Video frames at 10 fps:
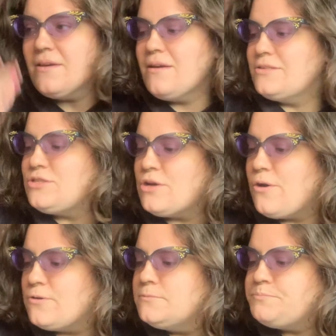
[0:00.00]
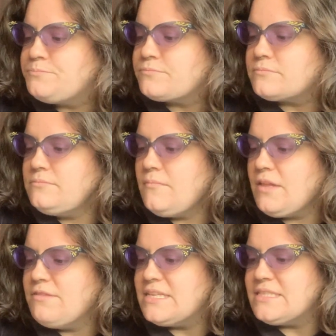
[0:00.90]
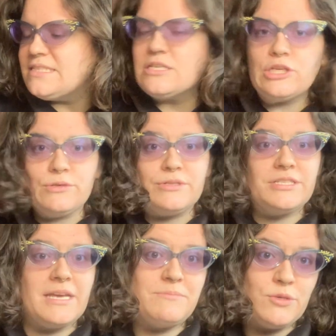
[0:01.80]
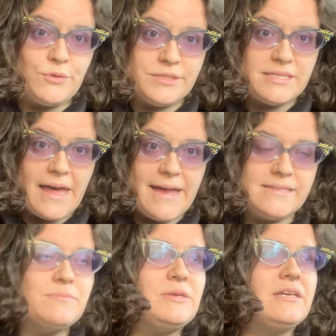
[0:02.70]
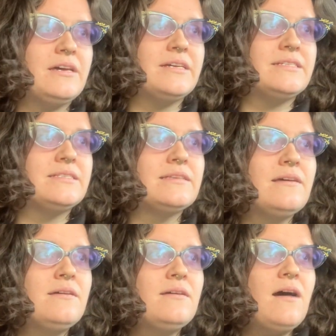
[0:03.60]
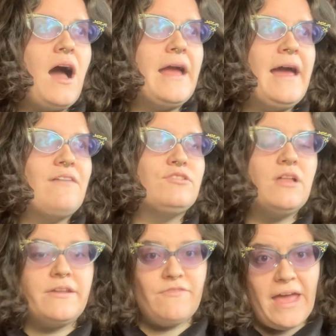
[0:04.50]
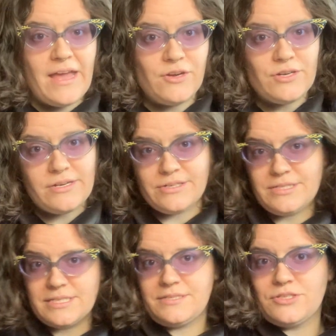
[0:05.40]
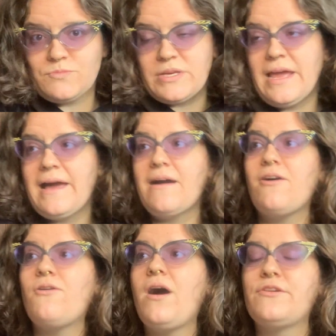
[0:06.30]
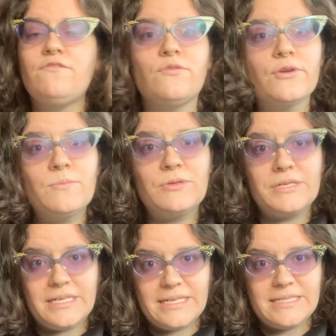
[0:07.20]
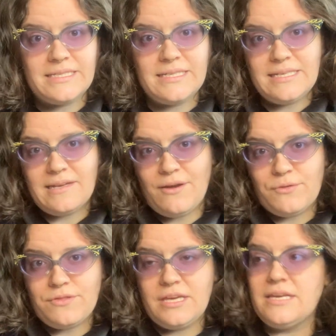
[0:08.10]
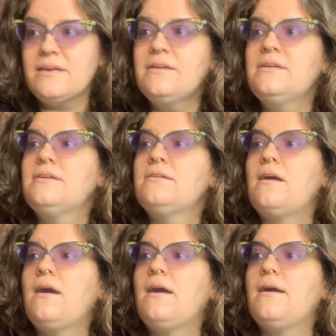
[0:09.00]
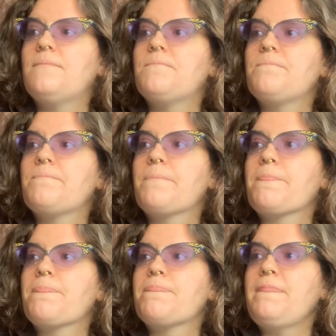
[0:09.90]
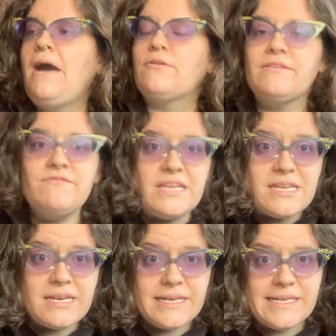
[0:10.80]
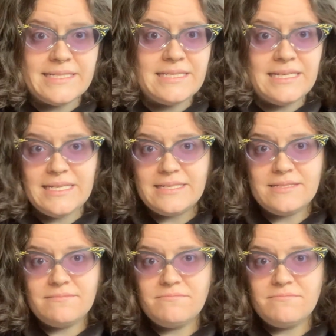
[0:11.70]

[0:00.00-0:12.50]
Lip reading: So this is a huge step towards that, because I have a lot of anger at our system and how unaffordable it is to eat healthy, how convenient it is to eat